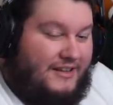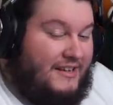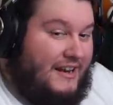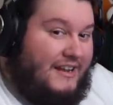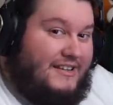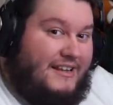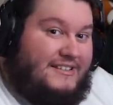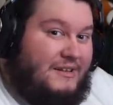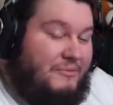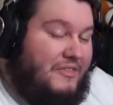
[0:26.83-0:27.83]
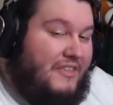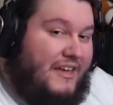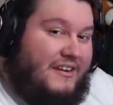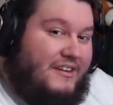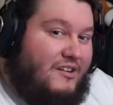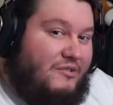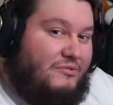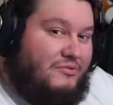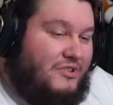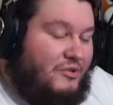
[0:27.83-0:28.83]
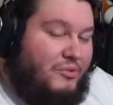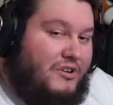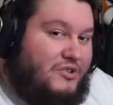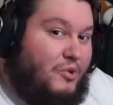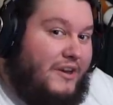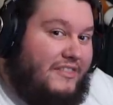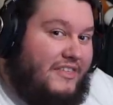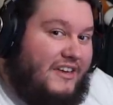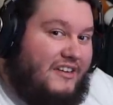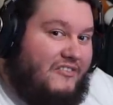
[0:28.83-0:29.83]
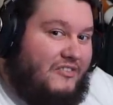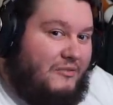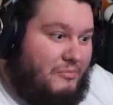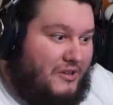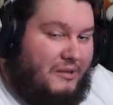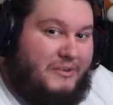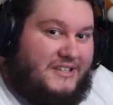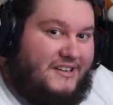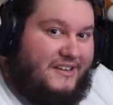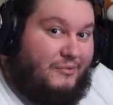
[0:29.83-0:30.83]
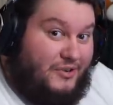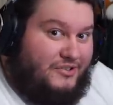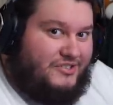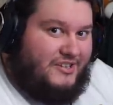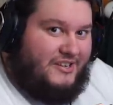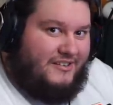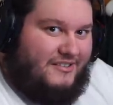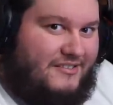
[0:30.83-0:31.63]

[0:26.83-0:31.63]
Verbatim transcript: And it, it's something that, you know, you wouldn't quite think of, but let me tell you, when you see it,